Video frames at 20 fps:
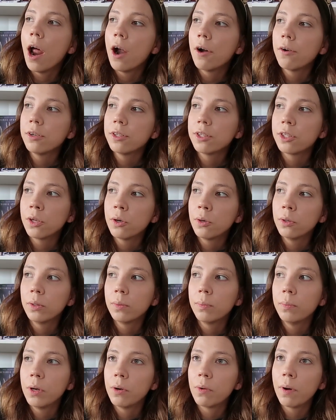Arizona
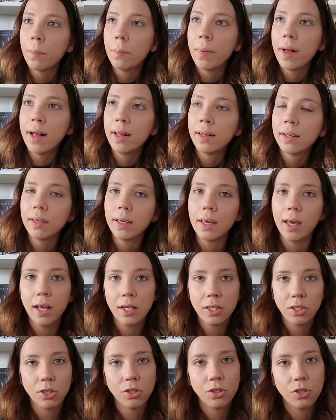and Mirabelle
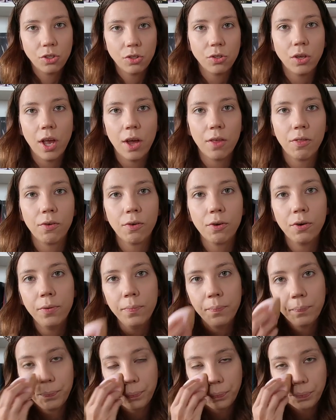get
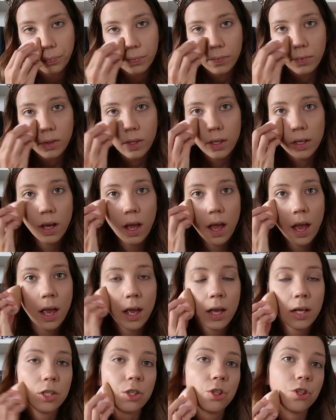together
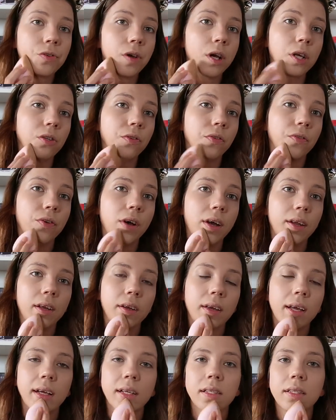and try to fight
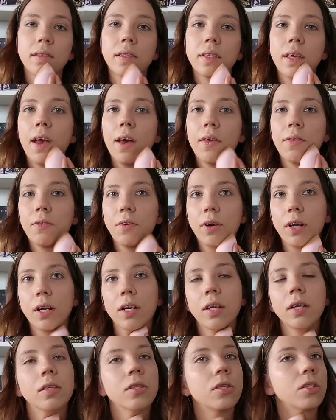against
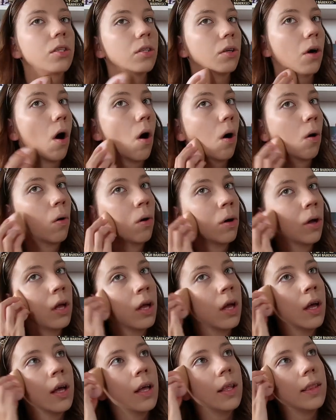Catherine. So
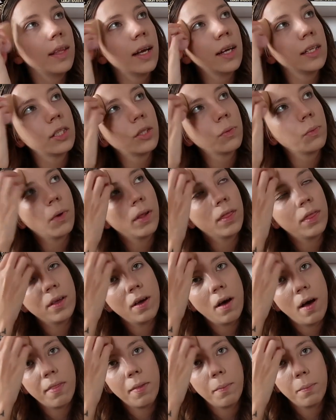that's what
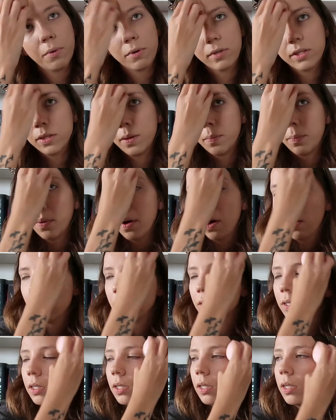the other book's
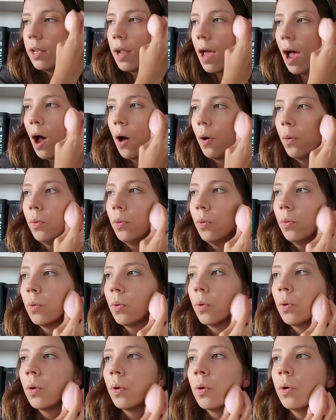about. Now
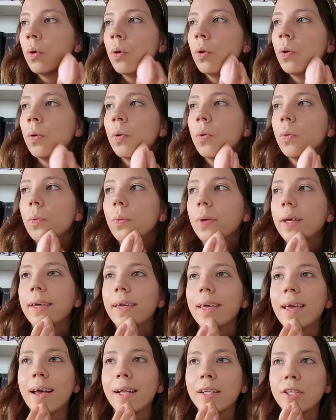we
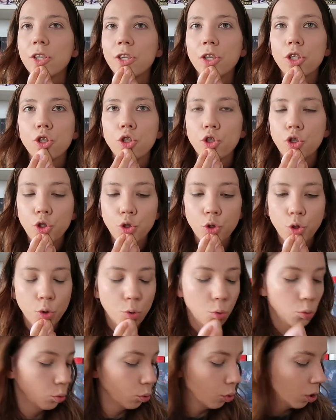get
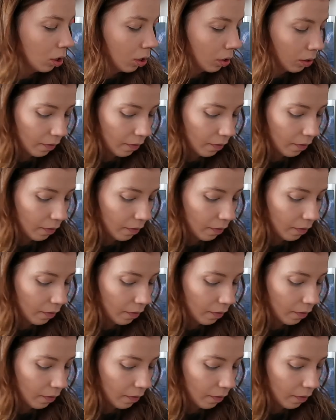to